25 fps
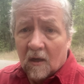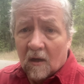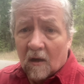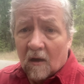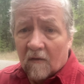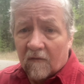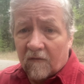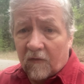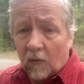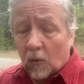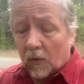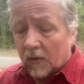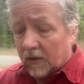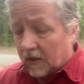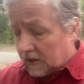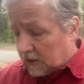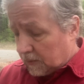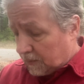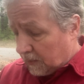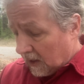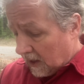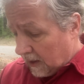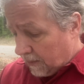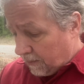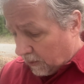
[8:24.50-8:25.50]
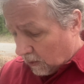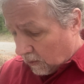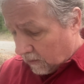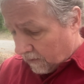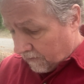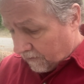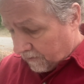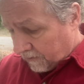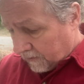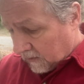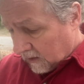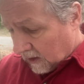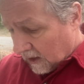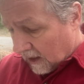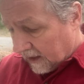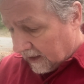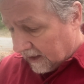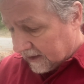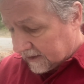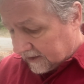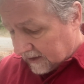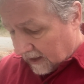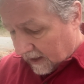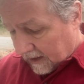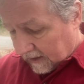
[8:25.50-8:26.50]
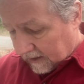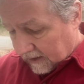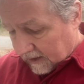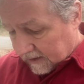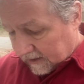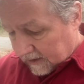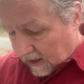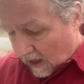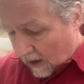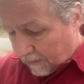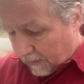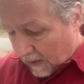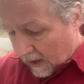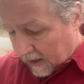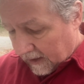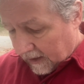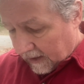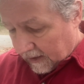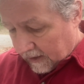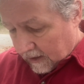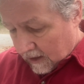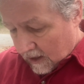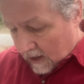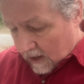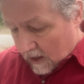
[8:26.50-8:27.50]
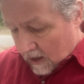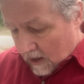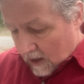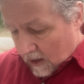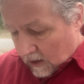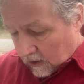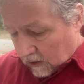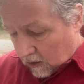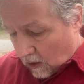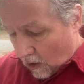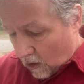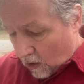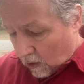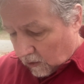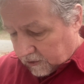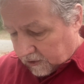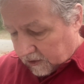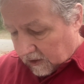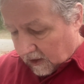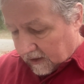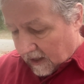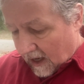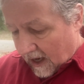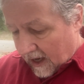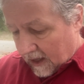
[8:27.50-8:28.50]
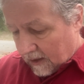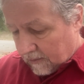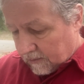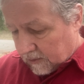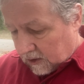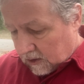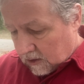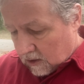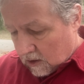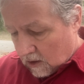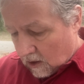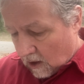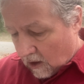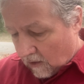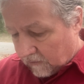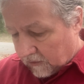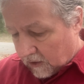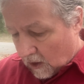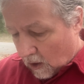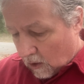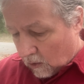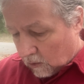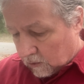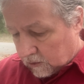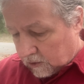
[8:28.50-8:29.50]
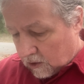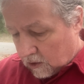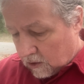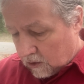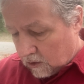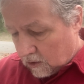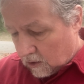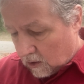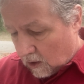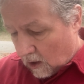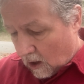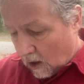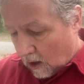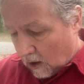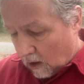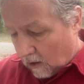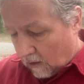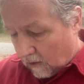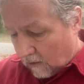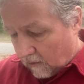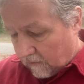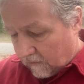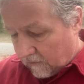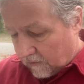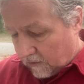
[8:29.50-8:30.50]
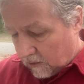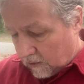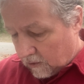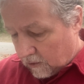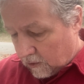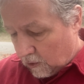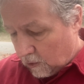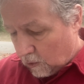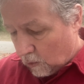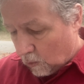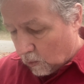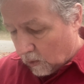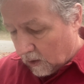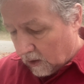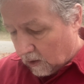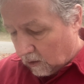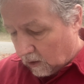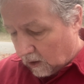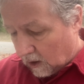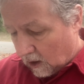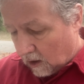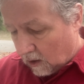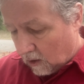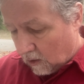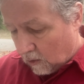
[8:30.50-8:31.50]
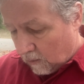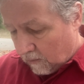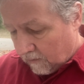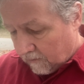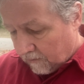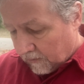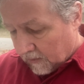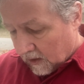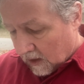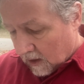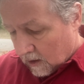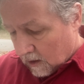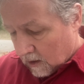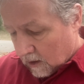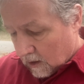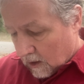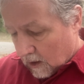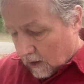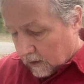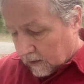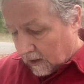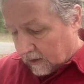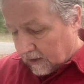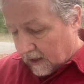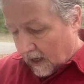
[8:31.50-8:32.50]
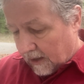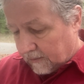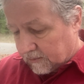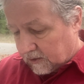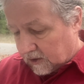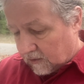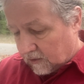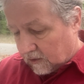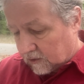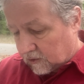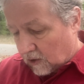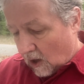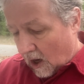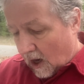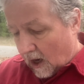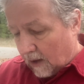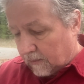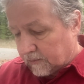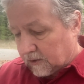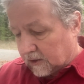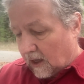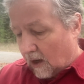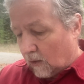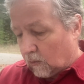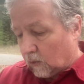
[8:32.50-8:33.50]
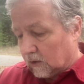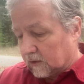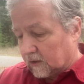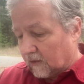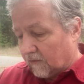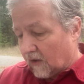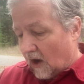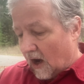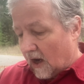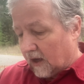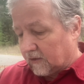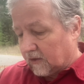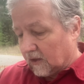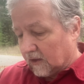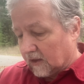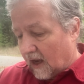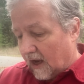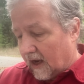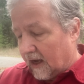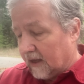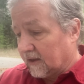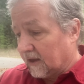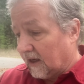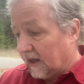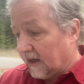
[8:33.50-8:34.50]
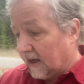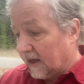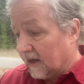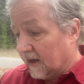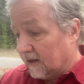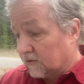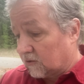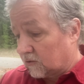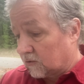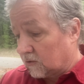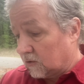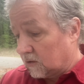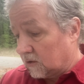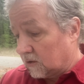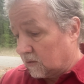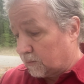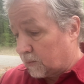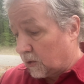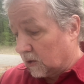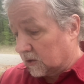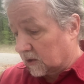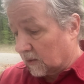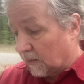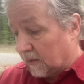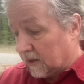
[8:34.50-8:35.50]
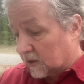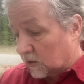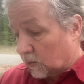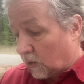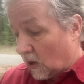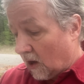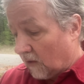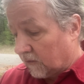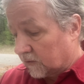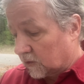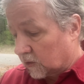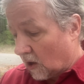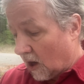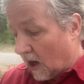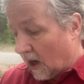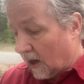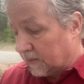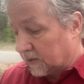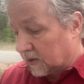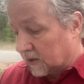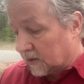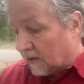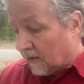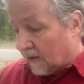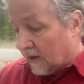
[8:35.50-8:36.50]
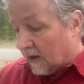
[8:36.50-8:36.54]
for these people. And he's setting this up, and he calls the names of those who will go, the names of the tribes that will divide the land, and he puts them in 12 tribes. And